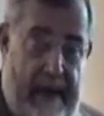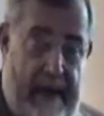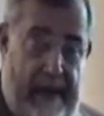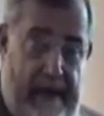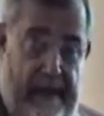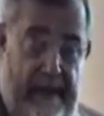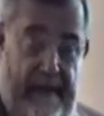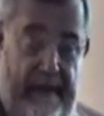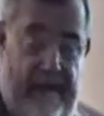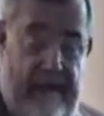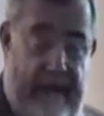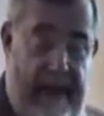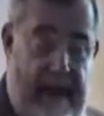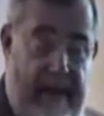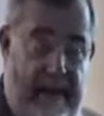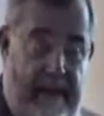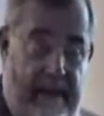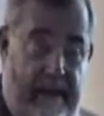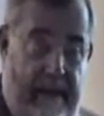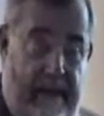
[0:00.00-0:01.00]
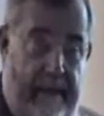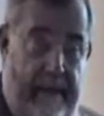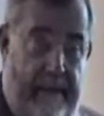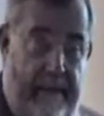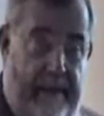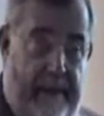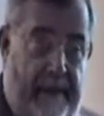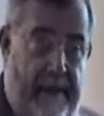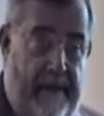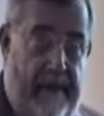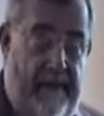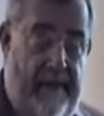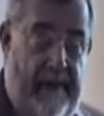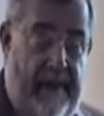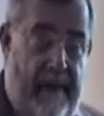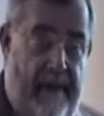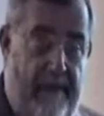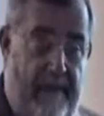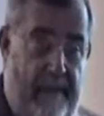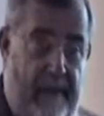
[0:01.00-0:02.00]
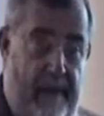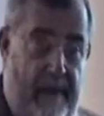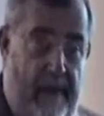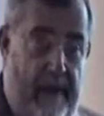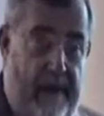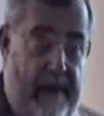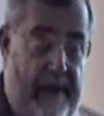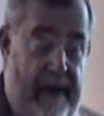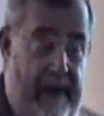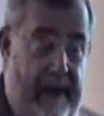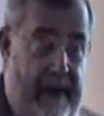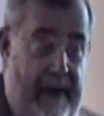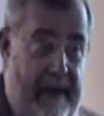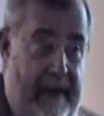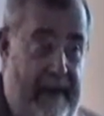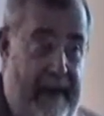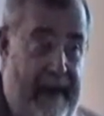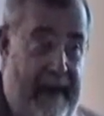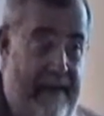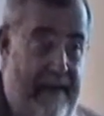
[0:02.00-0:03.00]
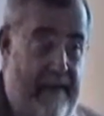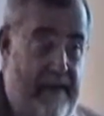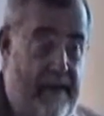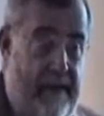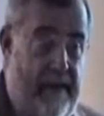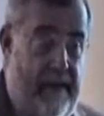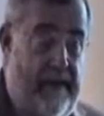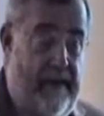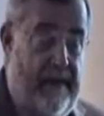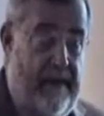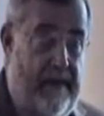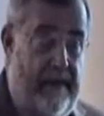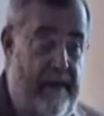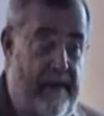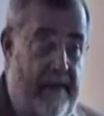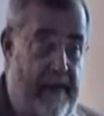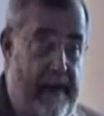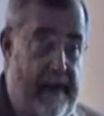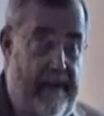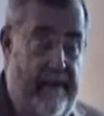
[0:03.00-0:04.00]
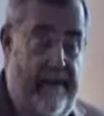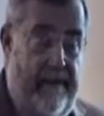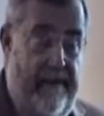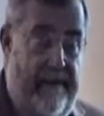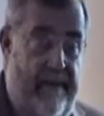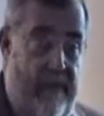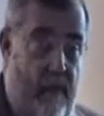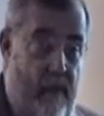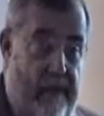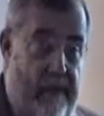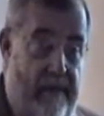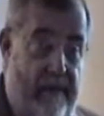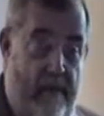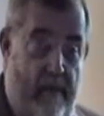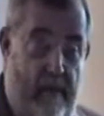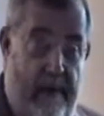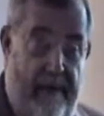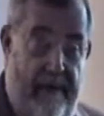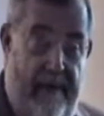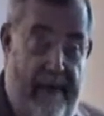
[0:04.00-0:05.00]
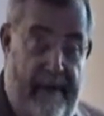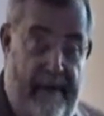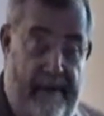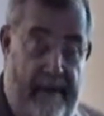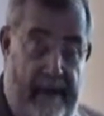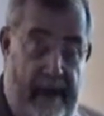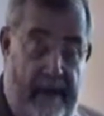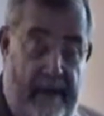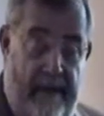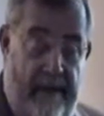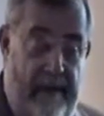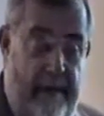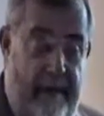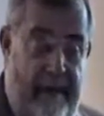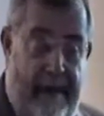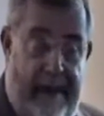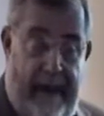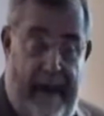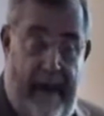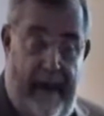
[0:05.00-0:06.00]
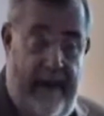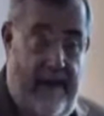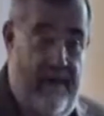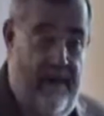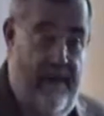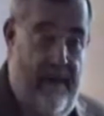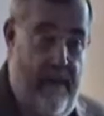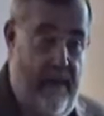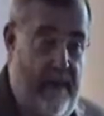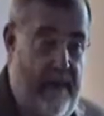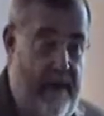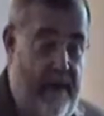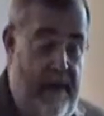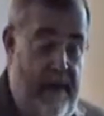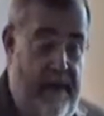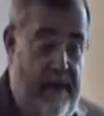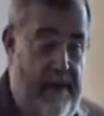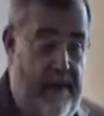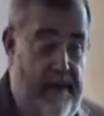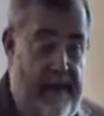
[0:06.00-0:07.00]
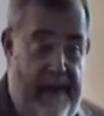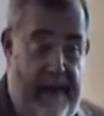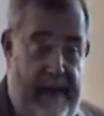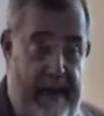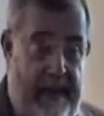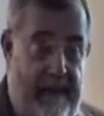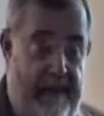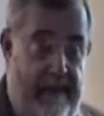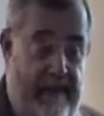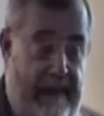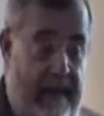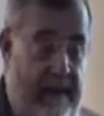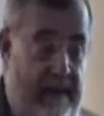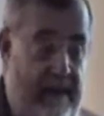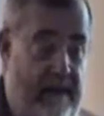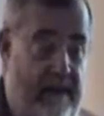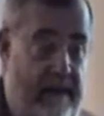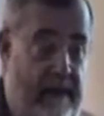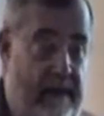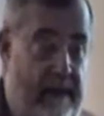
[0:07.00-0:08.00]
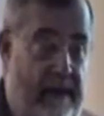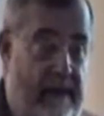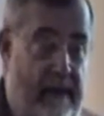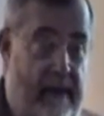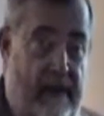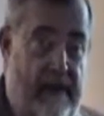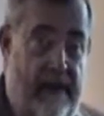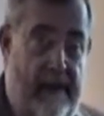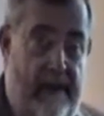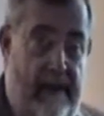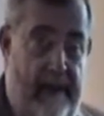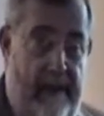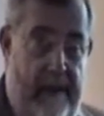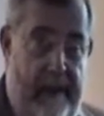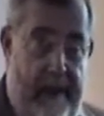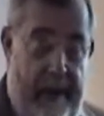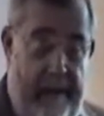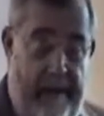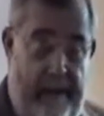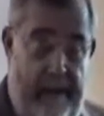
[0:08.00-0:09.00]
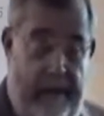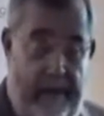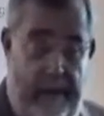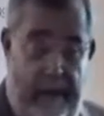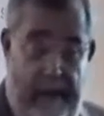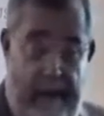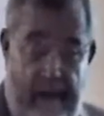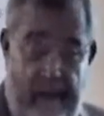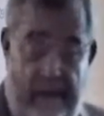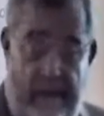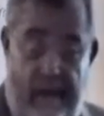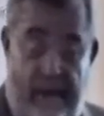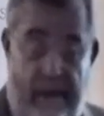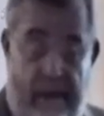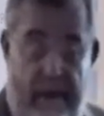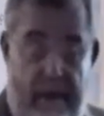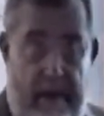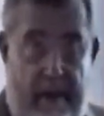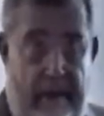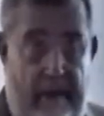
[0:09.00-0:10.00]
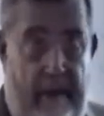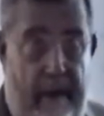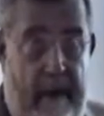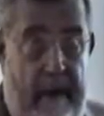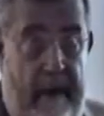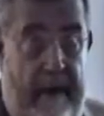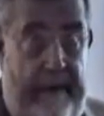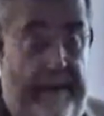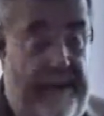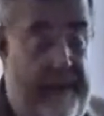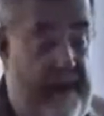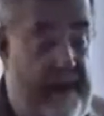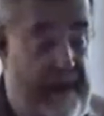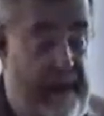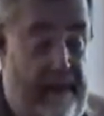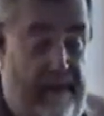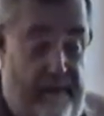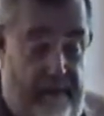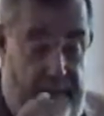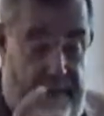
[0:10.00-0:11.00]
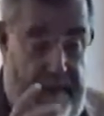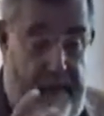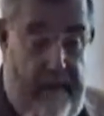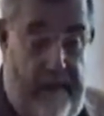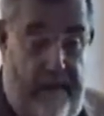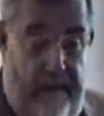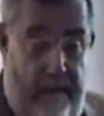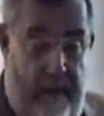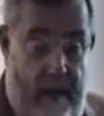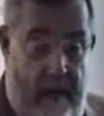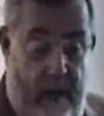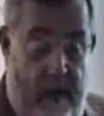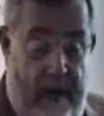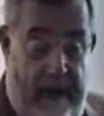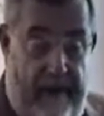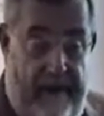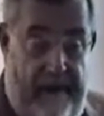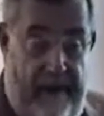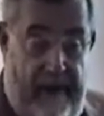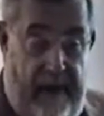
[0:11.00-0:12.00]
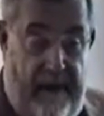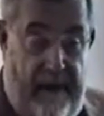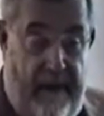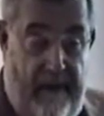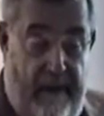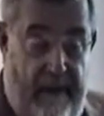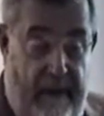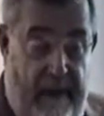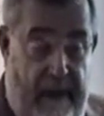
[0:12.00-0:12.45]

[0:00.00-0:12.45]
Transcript: and these guys, they're self-employed, and the average earning is something like 40, 45,000. They can't afford $3,000 for a deluxe sleep apnea appliance. They're looking for a quick fix